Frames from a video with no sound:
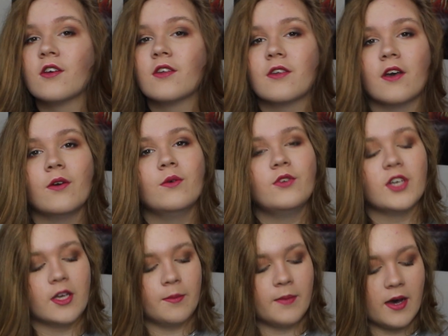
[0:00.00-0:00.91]
go
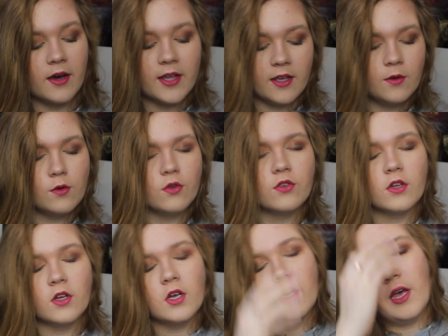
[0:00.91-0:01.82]
check him out. He
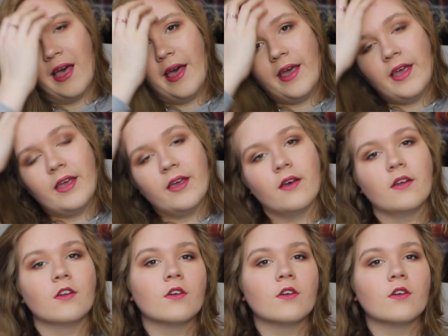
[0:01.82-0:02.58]
was a